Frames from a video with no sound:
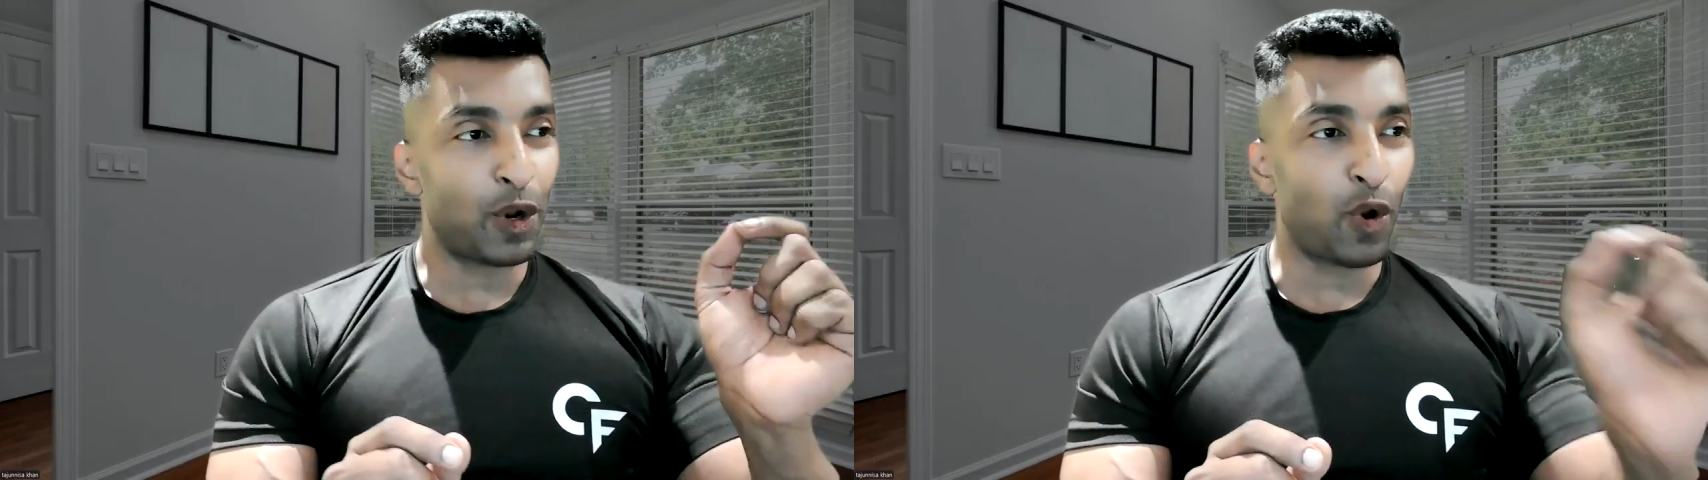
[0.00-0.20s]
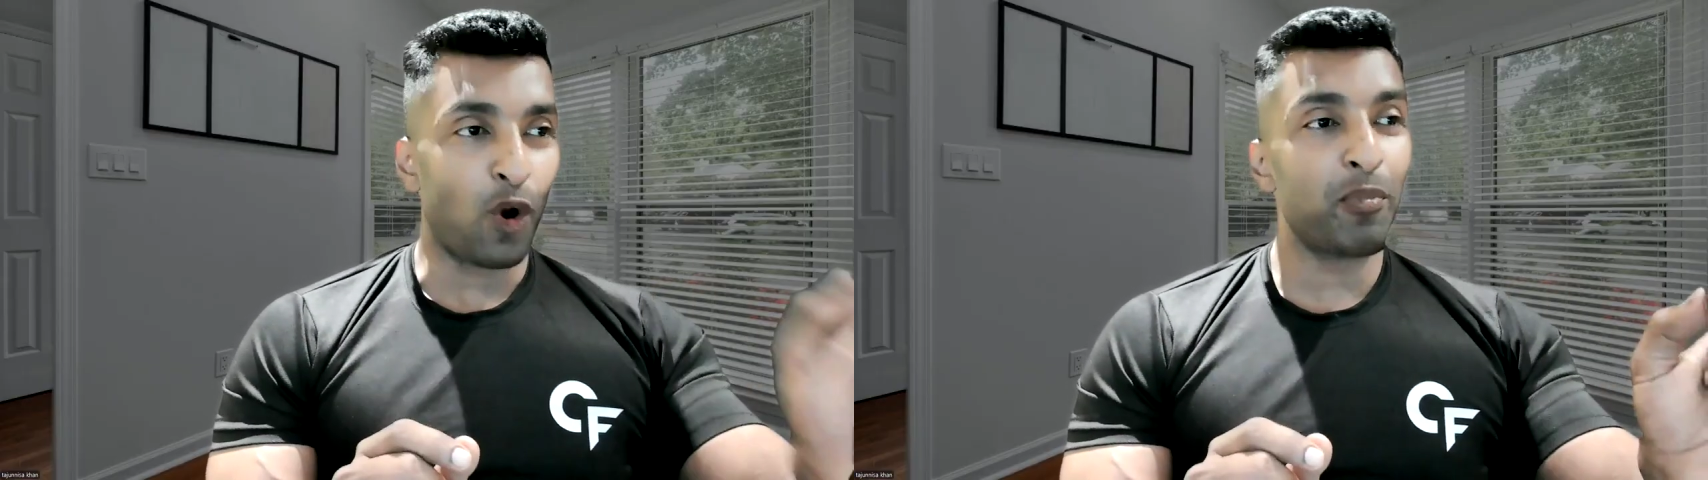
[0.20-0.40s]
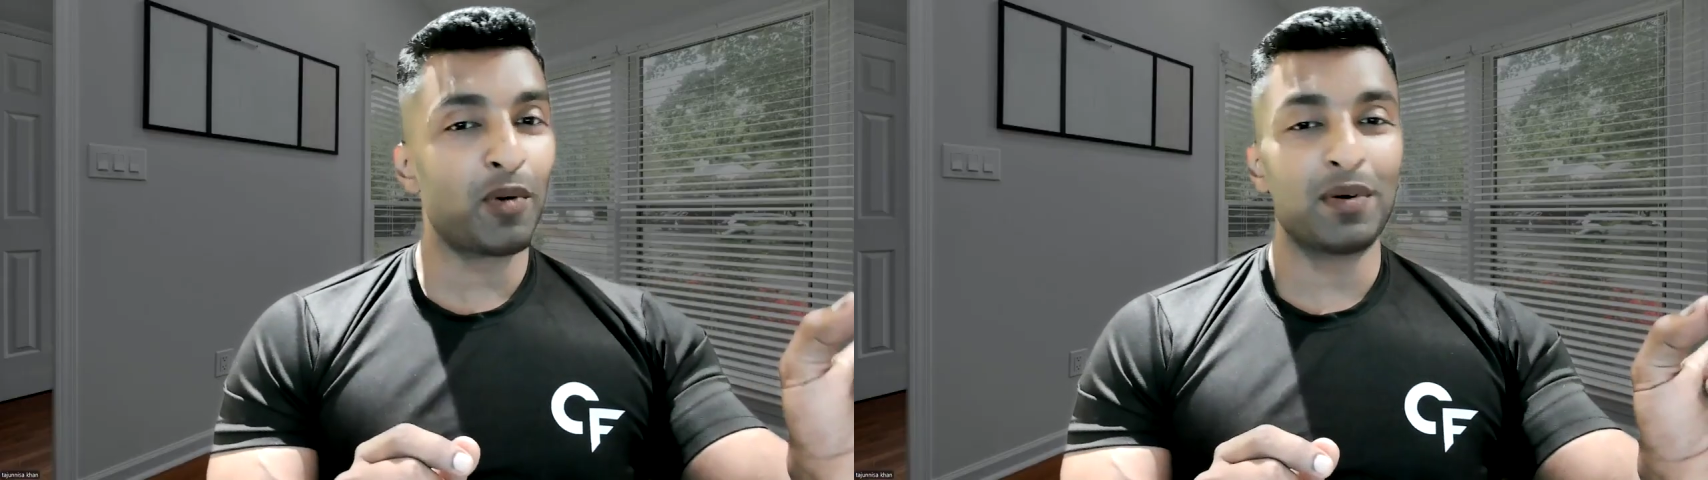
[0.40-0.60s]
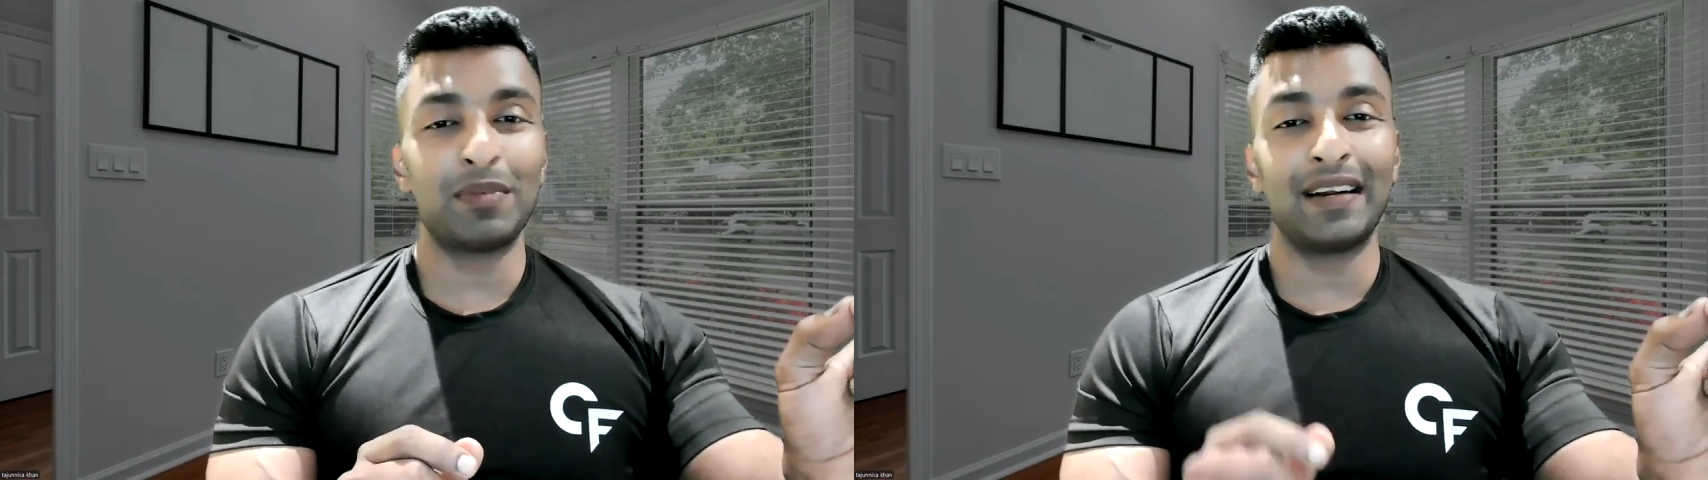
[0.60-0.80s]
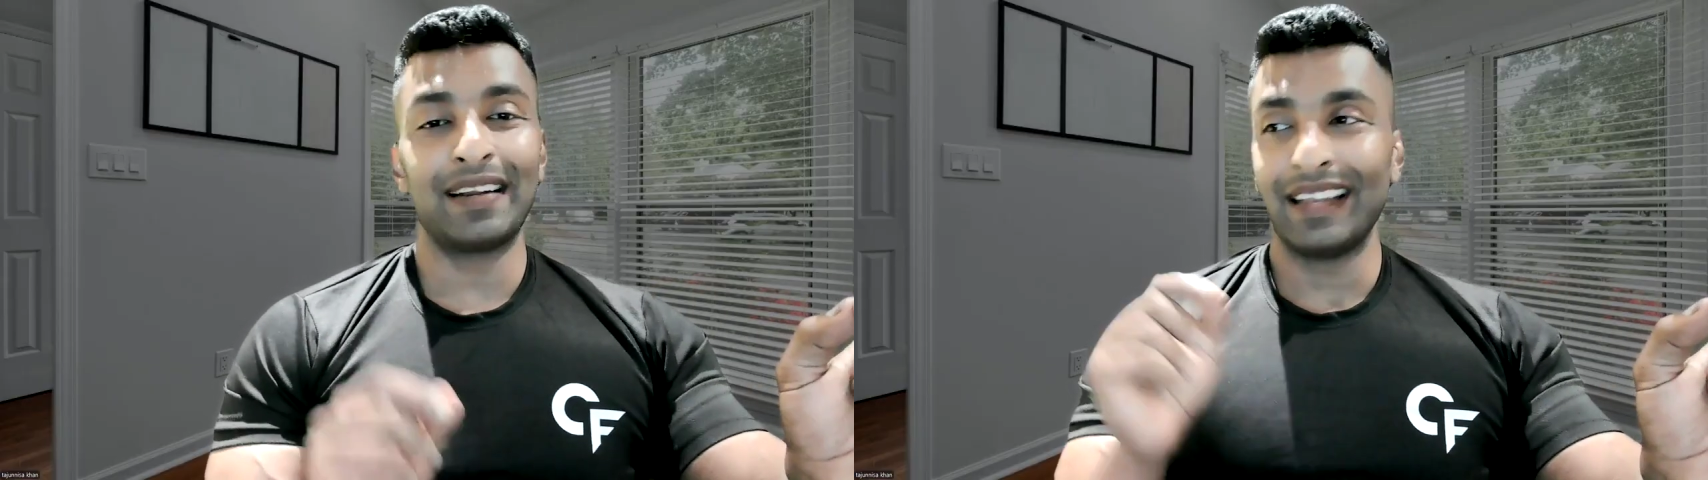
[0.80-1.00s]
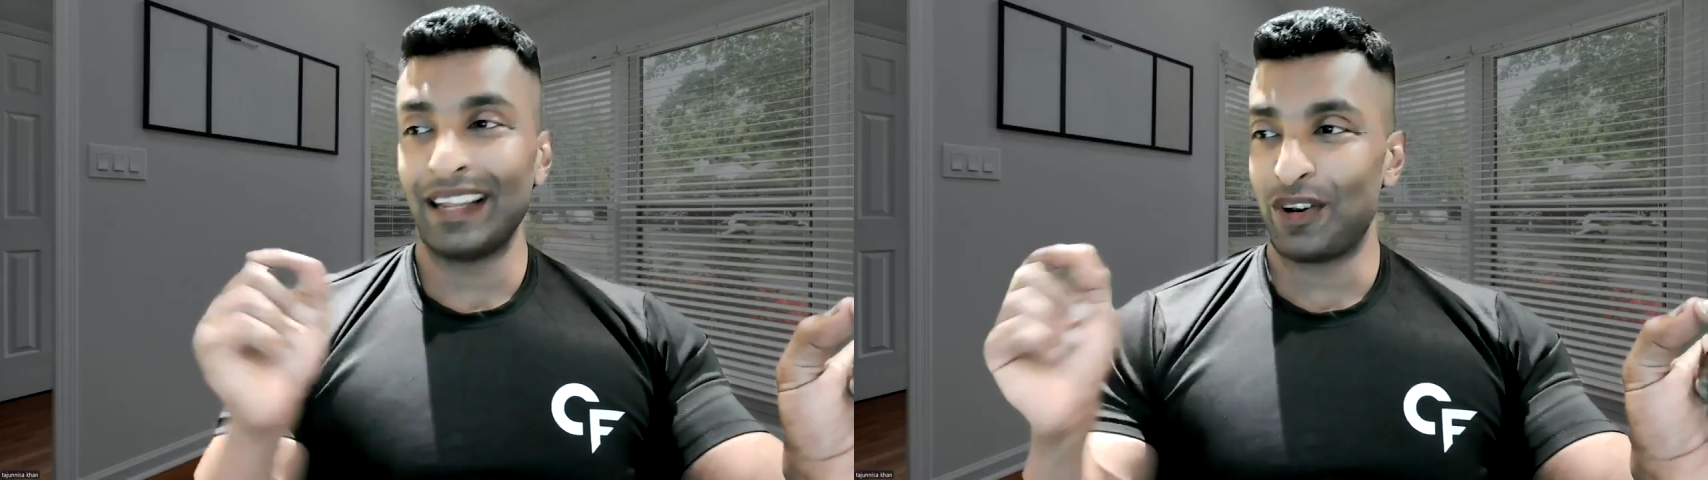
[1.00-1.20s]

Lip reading: non-probability,